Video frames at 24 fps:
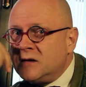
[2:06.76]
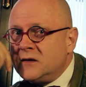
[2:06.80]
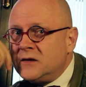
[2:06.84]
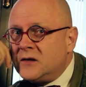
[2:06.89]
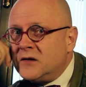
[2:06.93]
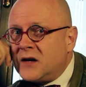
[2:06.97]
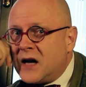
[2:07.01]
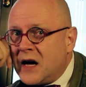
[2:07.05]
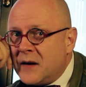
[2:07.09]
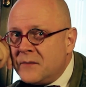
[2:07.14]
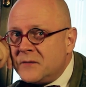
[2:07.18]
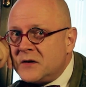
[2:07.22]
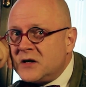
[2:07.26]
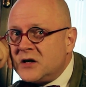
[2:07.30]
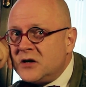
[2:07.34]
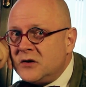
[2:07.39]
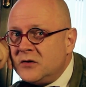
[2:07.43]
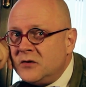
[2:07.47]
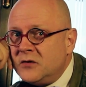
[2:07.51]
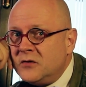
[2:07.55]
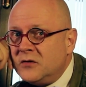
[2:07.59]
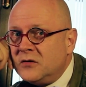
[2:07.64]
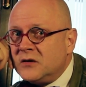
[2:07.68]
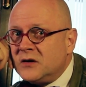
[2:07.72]
to come
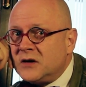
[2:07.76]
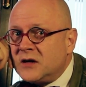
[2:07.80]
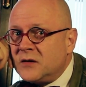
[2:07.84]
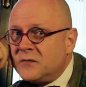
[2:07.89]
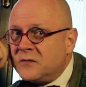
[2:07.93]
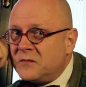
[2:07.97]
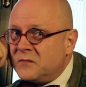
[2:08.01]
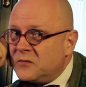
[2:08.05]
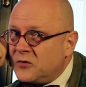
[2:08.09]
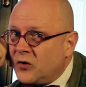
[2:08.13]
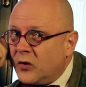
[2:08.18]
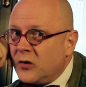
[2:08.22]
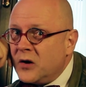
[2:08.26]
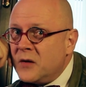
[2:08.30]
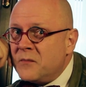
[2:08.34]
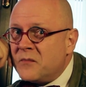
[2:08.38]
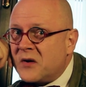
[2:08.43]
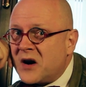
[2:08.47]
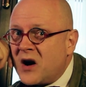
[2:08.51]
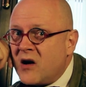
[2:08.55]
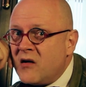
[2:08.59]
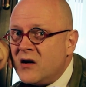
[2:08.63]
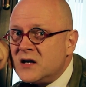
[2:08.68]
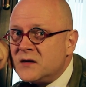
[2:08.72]
to the Dolle
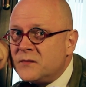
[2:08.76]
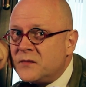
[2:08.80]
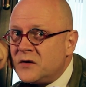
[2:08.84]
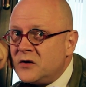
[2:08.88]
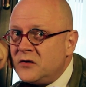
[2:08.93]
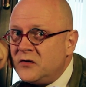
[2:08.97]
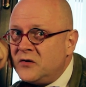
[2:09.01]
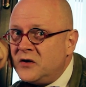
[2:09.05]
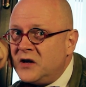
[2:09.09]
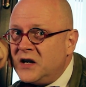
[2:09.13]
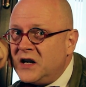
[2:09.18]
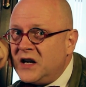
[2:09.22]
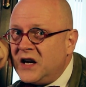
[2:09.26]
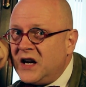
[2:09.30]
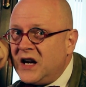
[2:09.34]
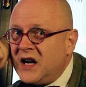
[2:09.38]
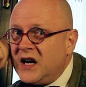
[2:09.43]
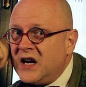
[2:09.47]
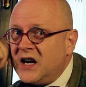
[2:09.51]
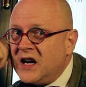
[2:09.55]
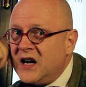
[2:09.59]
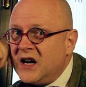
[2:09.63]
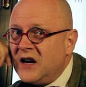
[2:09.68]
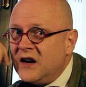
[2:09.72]
Brouwers brewery
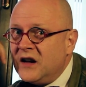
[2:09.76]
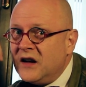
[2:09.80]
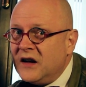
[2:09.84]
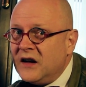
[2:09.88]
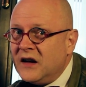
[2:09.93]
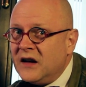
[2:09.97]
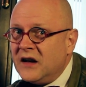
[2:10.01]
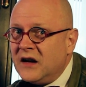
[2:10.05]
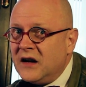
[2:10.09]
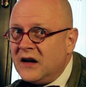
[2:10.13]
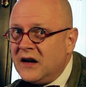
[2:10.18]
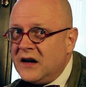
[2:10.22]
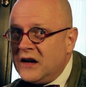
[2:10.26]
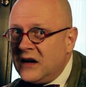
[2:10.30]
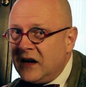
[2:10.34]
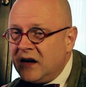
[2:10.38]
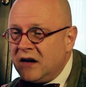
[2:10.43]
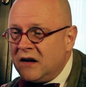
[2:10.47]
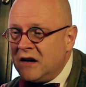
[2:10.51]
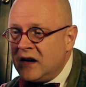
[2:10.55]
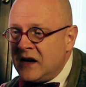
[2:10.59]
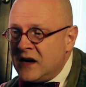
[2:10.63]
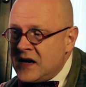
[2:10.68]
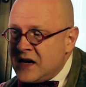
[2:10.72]
in
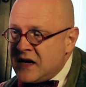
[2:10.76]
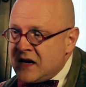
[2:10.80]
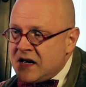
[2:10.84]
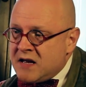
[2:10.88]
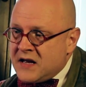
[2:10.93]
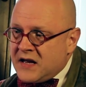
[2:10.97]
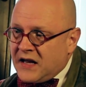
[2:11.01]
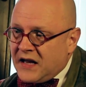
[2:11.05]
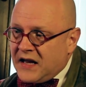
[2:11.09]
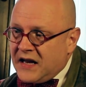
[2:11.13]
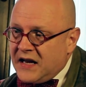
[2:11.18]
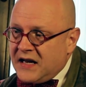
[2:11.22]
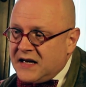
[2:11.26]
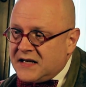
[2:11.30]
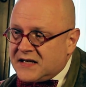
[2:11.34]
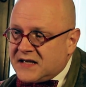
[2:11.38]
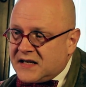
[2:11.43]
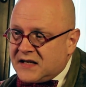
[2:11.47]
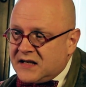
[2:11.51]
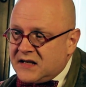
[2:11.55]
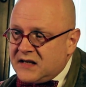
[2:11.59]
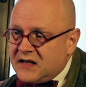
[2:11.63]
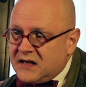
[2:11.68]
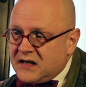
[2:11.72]

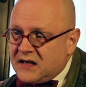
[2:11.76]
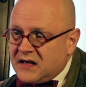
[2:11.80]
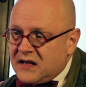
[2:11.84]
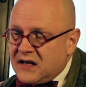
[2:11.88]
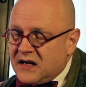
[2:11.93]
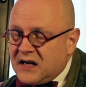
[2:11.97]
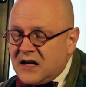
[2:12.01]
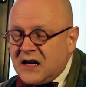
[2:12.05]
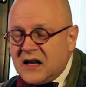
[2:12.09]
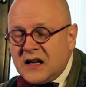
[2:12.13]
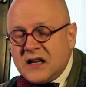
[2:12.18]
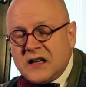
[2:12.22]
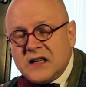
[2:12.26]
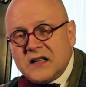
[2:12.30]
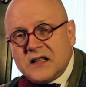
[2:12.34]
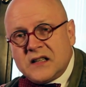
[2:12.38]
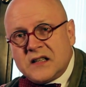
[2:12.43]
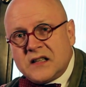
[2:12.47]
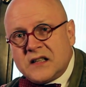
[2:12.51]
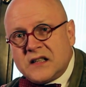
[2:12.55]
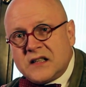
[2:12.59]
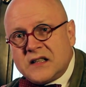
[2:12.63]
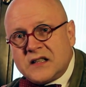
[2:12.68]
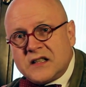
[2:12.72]
Ezen, and
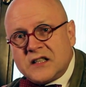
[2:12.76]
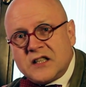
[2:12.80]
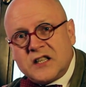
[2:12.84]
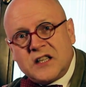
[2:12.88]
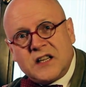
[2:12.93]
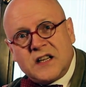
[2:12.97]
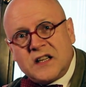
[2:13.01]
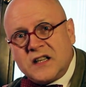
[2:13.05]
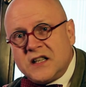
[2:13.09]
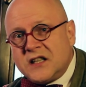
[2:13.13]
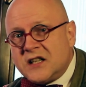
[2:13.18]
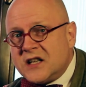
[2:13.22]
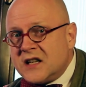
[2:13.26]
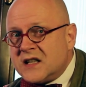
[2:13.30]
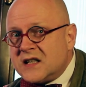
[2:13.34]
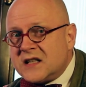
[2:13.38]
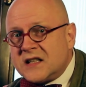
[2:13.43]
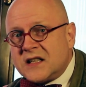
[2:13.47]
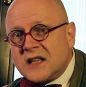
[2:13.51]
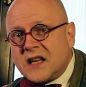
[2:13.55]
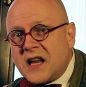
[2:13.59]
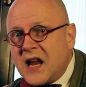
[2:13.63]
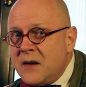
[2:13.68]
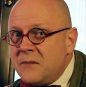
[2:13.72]
she
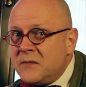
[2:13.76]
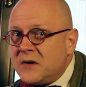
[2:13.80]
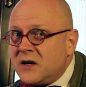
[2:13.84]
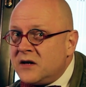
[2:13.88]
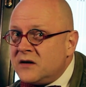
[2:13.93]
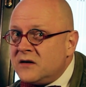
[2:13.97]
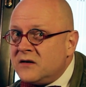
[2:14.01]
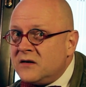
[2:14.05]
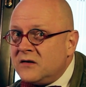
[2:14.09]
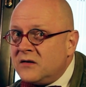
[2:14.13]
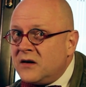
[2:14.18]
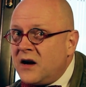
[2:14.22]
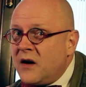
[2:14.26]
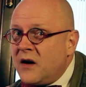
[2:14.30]
just came there to